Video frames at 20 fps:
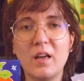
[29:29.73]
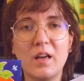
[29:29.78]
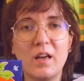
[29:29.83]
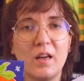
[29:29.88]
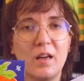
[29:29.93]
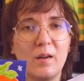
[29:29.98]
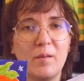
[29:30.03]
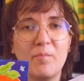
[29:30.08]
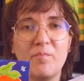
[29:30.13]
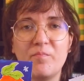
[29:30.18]

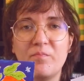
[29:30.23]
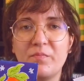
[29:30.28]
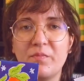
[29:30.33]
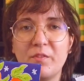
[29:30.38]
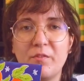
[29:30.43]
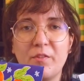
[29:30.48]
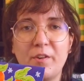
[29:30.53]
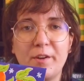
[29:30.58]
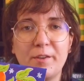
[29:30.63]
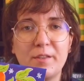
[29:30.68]

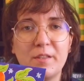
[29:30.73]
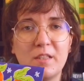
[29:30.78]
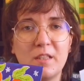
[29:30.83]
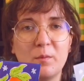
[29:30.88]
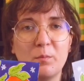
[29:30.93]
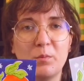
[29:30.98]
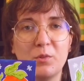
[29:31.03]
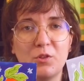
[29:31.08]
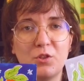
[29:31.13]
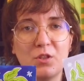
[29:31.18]
Very
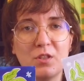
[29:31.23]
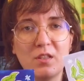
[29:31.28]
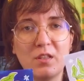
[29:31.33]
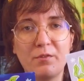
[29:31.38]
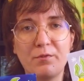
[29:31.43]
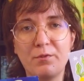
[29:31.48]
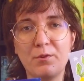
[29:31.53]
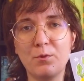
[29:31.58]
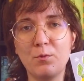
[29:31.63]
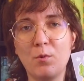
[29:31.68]
simple, just
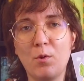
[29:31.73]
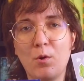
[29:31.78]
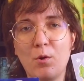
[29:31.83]
a few